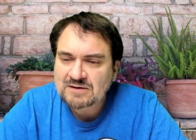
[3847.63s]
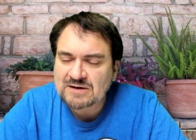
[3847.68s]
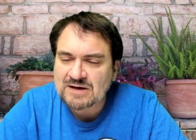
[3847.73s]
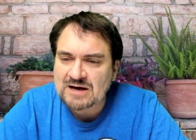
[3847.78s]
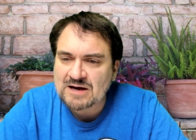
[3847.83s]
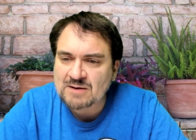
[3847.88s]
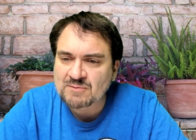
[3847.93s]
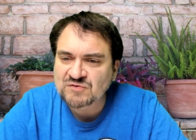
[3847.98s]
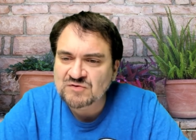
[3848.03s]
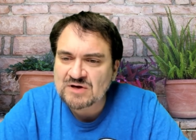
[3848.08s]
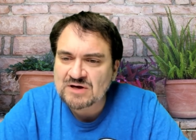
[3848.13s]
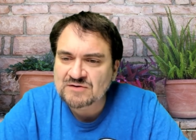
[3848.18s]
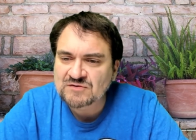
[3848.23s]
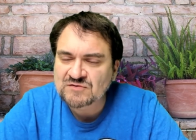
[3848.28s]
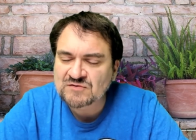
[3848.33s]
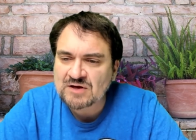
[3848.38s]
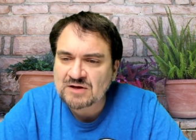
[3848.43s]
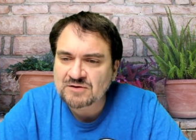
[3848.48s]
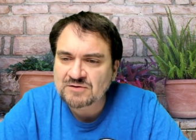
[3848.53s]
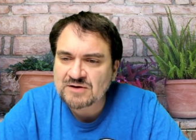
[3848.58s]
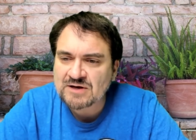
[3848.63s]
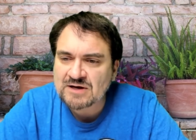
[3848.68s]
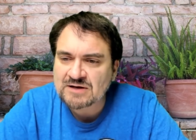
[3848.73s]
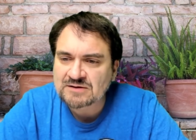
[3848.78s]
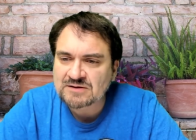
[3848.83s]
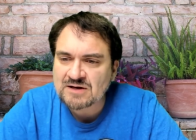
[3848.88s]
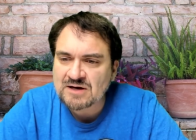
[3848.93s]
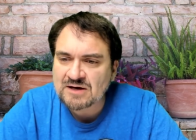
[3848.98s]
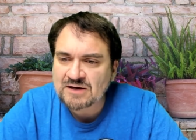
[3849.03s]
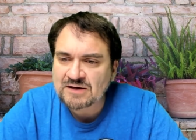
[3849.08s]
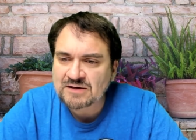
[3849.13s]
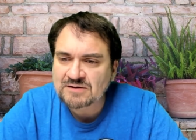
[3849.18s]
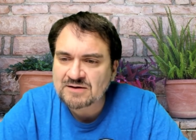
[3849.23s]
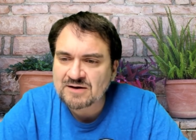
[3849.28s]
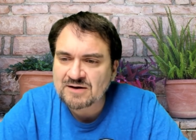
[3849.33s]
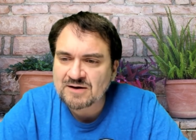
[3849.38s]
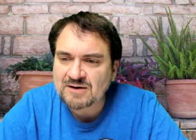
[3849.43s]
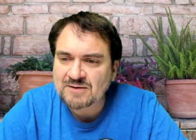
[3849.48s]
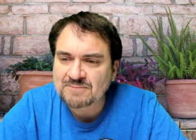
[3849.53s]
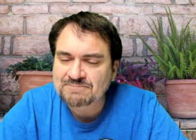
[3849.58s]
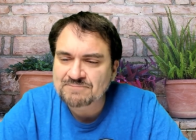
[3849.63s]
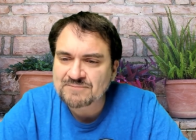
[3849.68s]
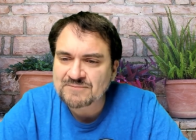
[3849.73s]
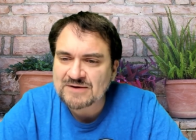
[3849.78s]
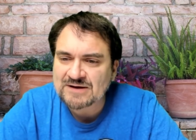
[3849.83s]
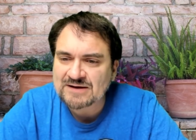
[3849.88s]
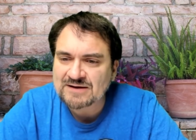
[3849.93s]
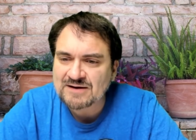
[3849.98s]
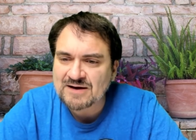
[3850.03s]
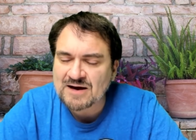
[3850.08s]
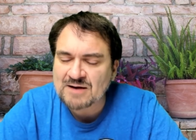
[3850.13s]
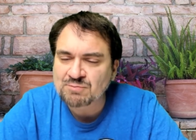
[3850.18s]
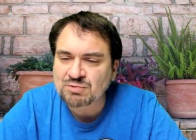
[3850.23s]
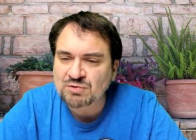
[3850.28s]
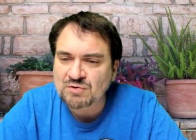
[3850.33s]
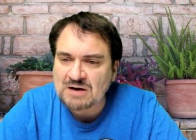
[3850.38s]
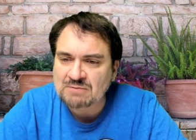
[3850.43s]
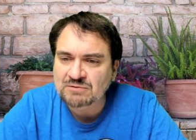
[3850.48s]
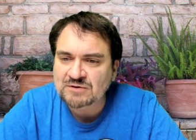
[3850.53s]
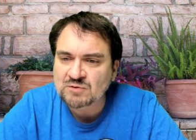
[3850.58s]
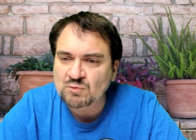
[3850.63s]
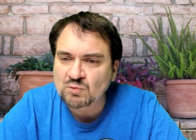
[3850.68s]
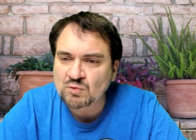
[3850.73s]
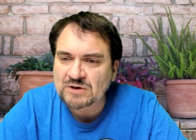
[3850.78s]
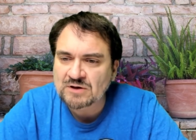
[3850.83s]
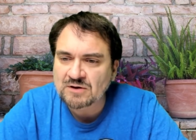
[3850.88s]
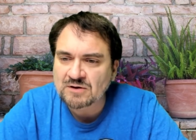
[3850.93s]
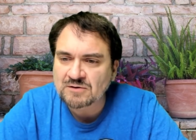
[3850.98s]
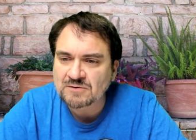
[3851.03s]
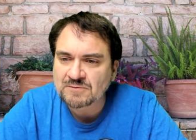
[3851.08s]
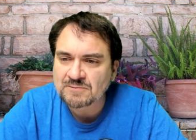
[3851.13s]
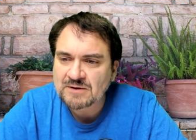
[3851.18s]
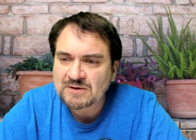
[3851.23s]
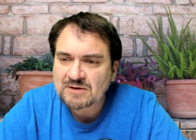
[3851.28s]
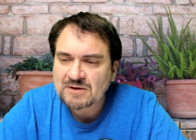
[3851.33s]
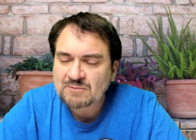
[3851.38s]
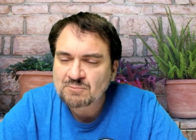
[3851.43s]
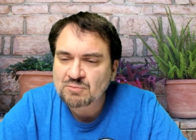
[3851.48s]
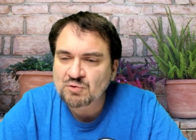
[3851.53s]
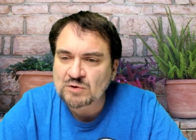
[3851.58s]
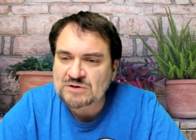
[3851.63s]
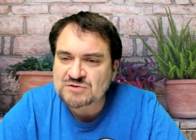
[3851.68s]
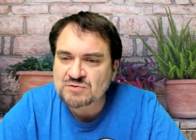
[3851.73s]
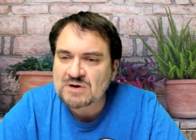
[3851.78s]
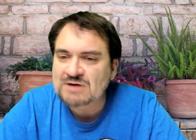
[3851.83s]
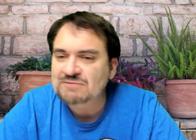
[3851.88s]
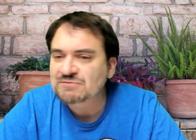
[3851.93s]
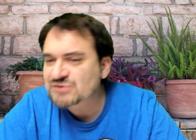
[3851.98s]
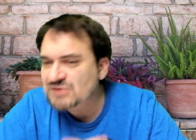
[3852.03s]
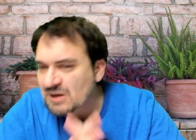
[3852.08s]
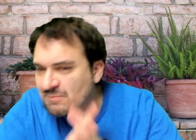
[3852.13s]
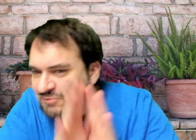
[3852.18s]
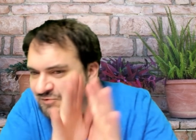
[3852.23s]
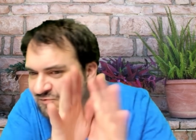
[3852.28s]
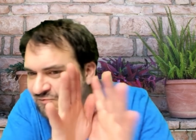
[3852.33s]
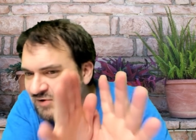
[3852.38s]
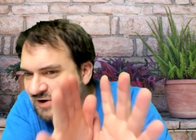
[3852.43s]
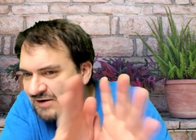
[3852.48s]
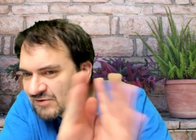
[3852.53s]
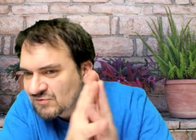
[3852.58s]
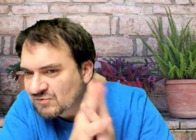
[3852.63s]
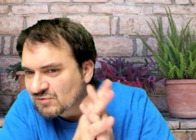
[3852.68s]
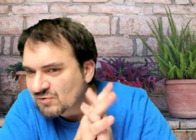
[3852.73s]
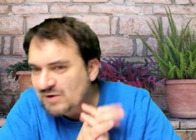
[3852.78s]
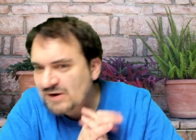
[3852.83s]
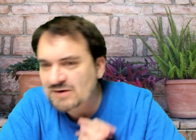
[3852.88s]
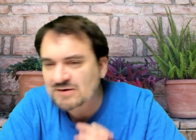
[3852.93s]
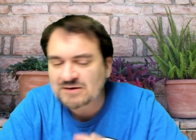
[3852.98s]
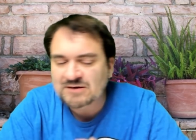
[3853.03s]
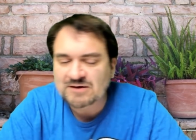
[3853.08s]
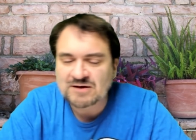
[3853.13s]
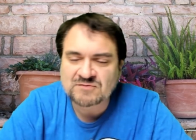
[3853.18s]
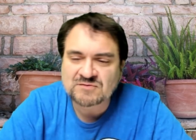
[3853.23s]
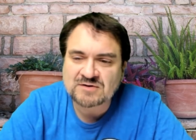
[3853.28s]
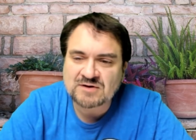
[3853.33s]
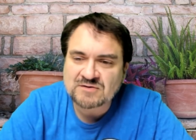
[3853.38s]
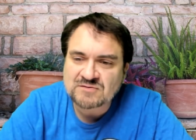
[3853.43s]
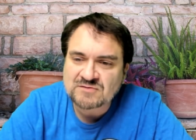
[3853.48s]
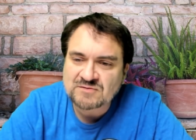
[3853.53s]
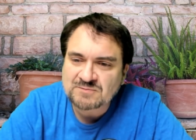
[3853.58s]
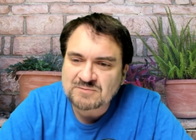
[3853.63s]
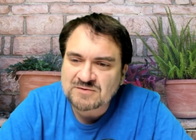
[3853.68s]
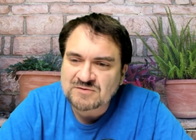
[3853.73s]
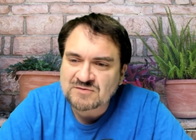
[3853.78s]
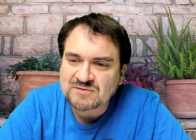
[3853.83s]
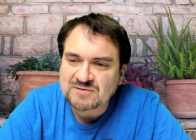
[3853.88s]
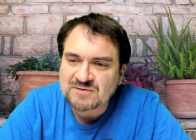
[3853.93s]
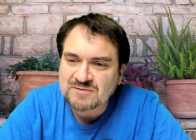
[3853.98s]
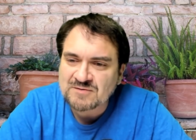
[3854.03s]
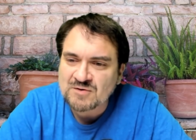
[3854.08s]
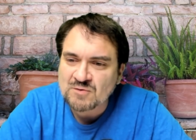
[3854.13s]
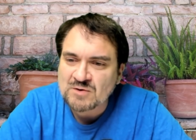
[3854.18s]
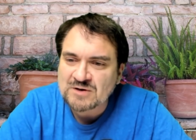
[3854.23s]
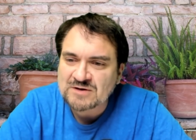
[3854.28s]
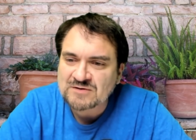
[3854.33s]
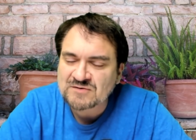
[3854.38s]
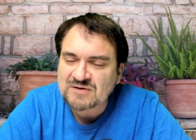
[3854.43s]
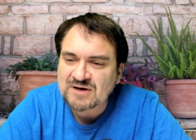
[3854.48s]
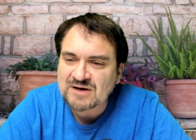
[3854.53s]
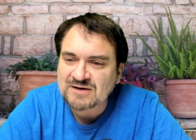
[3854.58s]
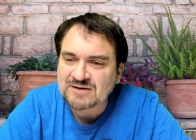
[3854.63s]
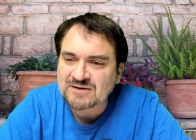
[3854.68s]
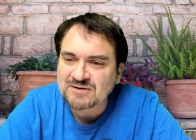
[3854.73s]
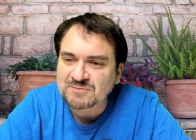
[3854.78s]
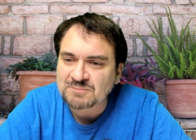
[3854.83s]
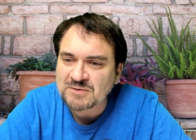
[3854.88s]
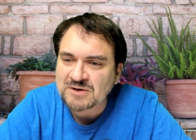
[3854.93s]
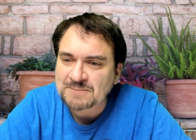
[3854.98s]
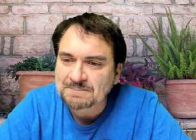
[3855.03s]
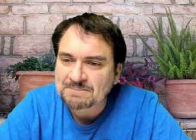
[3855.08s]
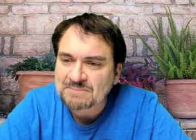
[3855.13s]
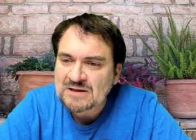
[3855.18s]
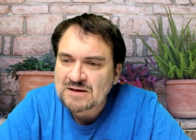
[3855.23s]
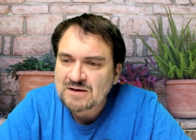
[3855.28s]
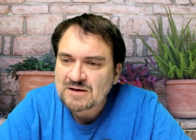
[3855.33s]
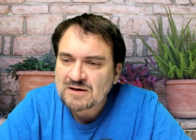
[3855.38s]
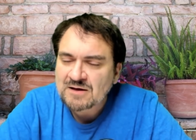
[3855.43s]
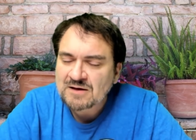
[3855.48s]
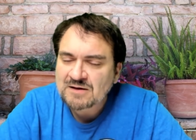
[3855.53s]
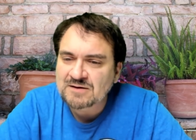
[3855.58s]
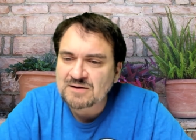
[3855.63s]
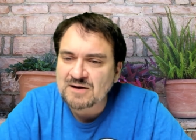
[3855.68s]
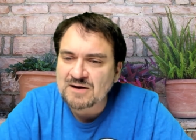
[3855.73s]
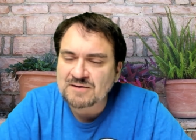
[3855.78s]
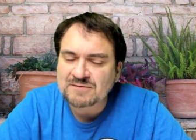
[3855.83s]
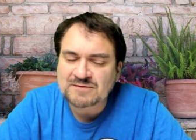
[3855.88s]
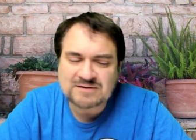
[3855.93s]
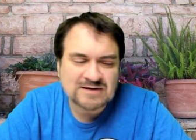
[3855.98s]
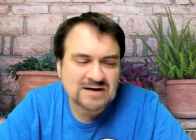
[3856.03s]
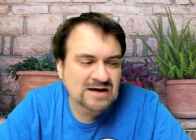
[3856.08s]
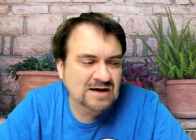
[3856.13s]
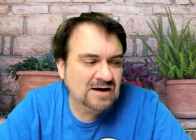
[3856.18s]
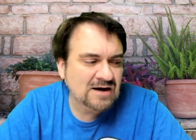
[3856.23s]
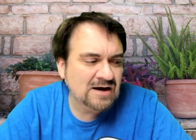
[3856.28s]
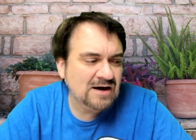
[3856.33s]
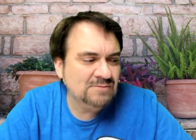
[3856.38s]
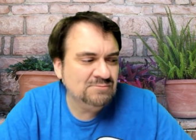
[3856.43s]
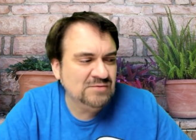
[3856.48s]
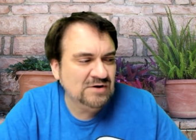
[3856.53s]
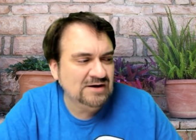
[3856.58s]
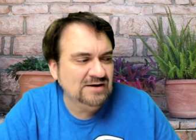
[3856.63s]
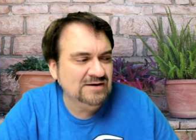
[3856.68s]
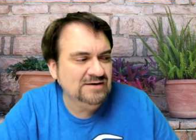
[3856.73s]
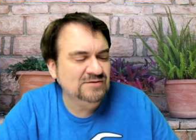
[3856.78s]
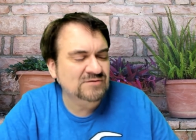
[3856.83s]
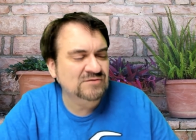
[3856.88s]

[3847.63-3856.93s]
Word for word: Yeah, Amazon seller ninety nine. Um, I probably will, but we do have a Shopify store, Annie. Yes, yes. Just don't want to say I don't, but. Uh, yeah, I'm um,